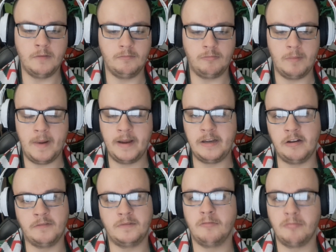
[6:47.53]
remaining
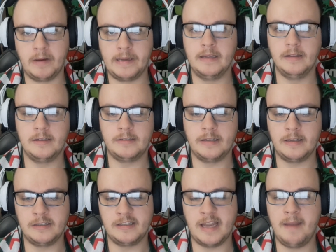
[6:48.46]
of the regular
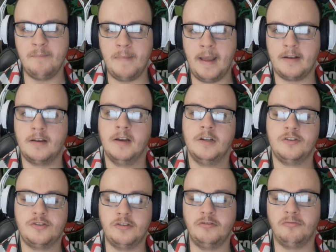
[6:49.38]
season, dating back
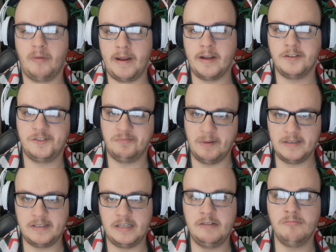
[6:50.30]
to round
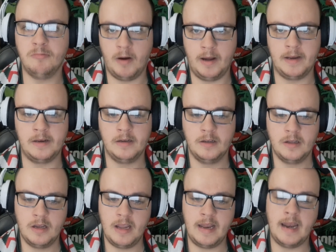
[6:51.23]
21.
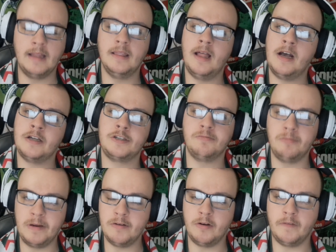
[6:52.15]
And our last
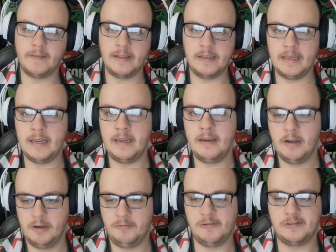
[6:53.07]
win of the year
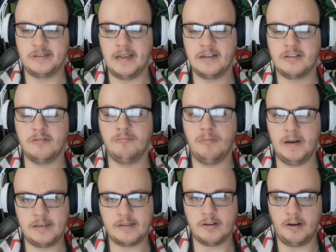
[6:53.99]
was against the
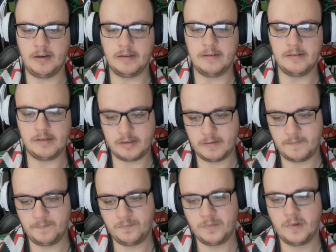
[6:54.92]
West Tigers
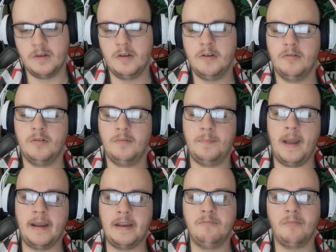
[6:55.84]

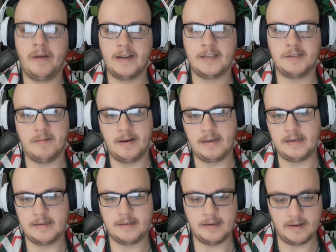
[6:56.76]
back in round 20.
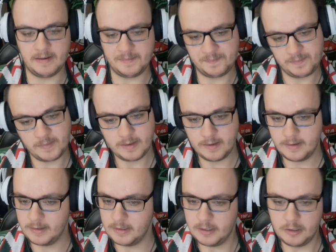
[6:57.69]
So,
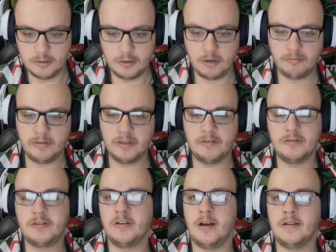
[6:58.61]
not really
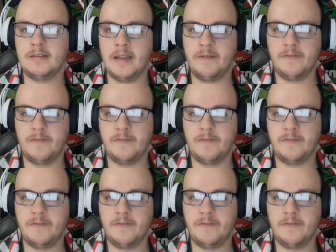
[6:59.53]
good signs there